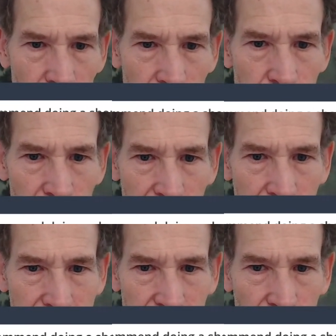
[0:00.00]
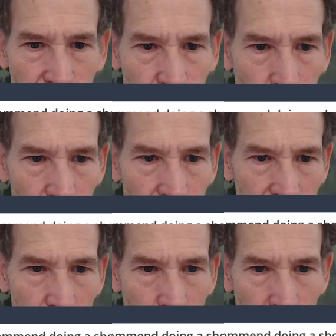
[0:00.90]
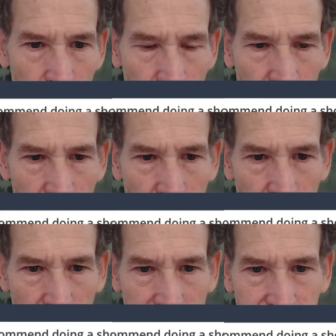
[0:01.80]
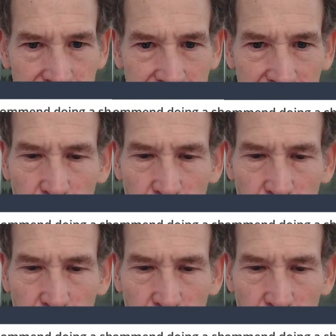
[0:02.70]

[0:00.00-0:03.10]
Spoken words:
Do I recommend doing shoulder and core protocol every day?